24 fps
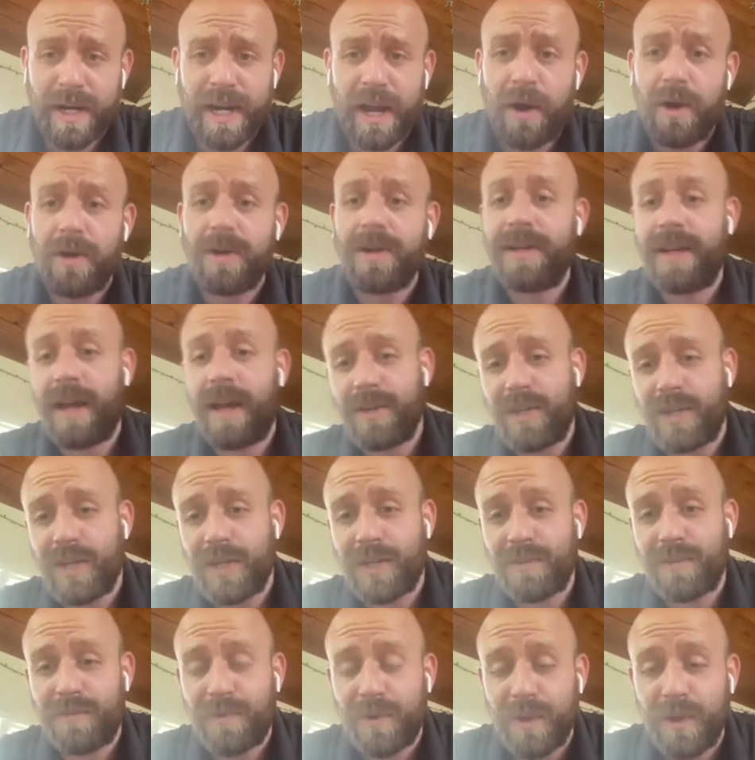Now,
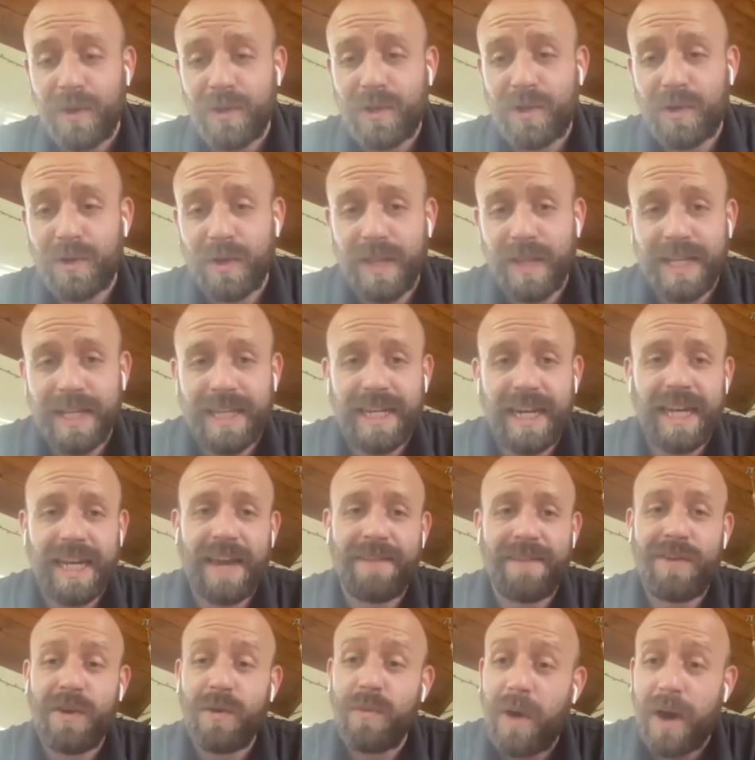just for those who are listening,
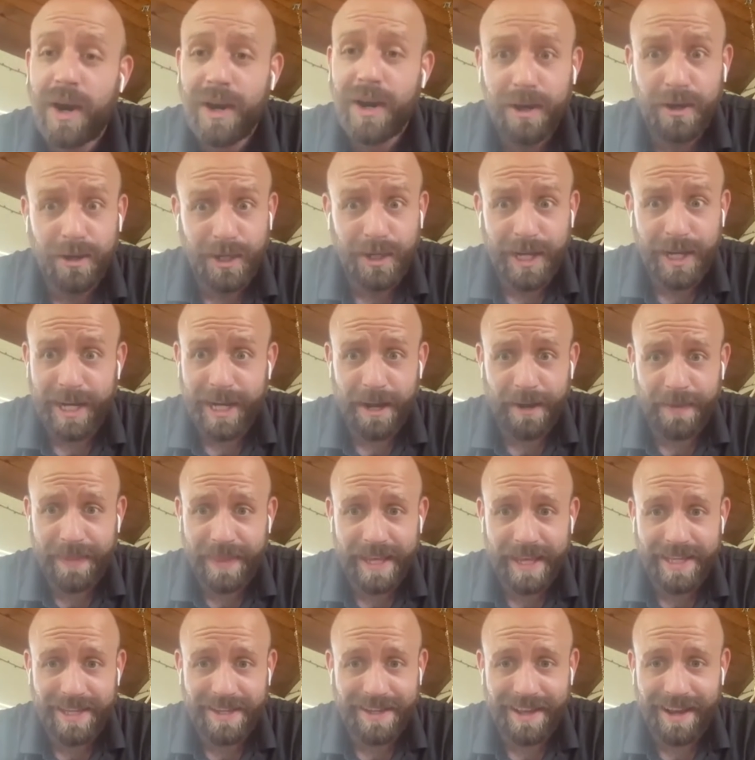if you want to go check out
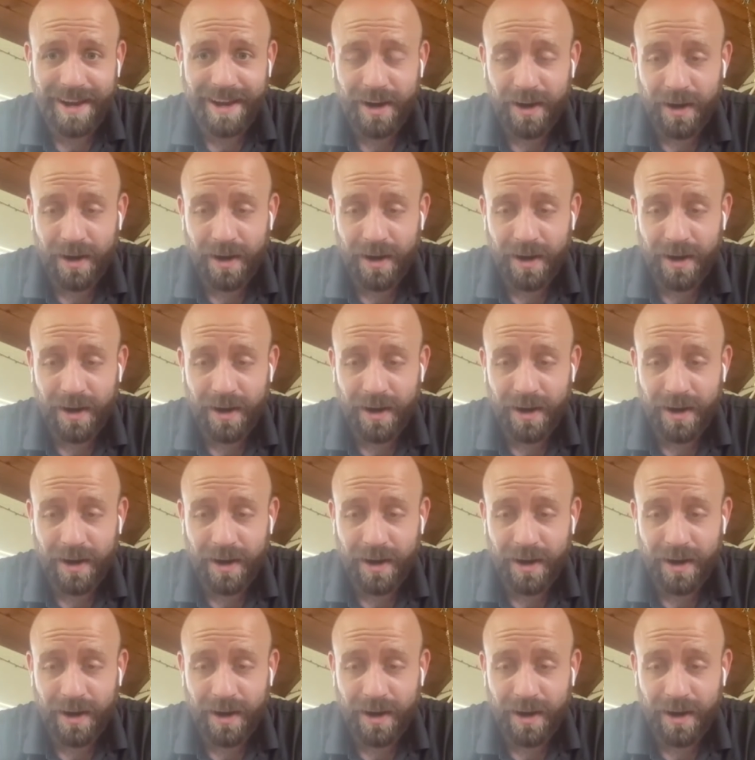this